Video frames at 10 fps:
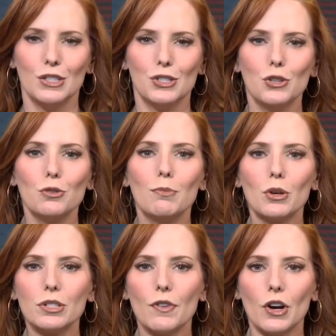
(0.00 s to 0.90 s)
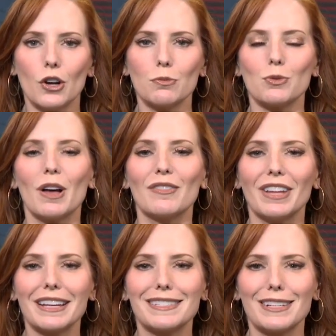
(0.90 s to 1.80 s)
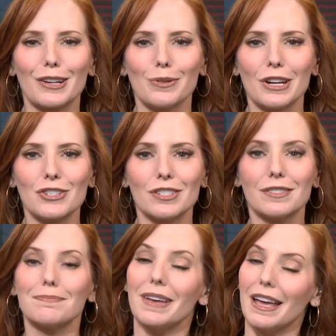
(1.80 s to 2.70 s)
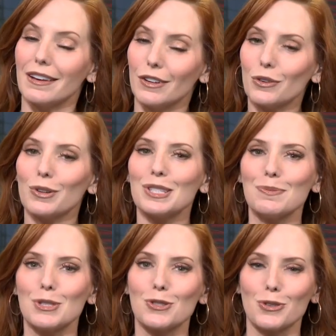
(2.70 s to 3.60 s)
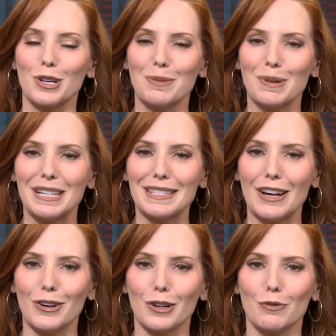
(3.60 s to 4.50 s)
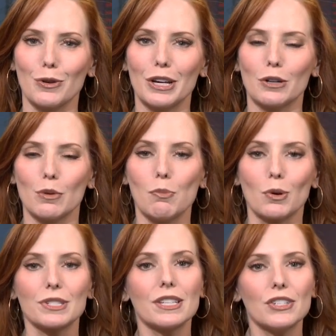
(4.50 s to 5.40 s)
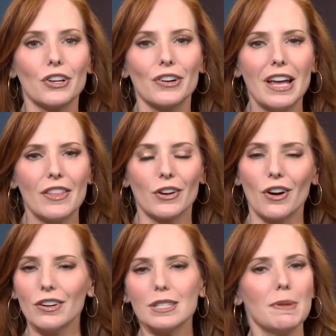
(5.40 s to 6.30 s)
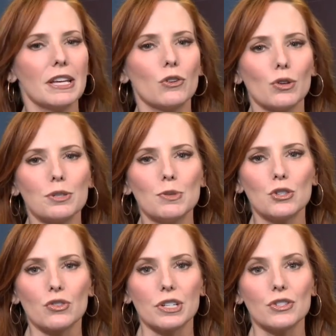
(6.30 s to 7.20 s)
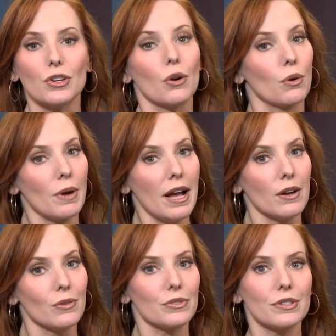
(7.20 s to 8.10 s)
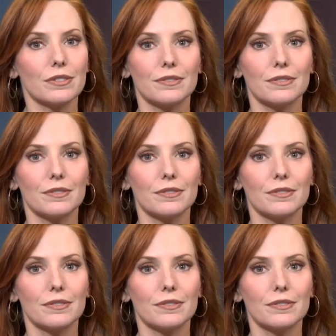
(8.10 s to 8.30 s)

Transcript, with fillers: Soon, most of our homes will have lights, decorations, and a Christmas tree. But as Erica Ferrando reports this year, there aren't as many Christmas trees to go around.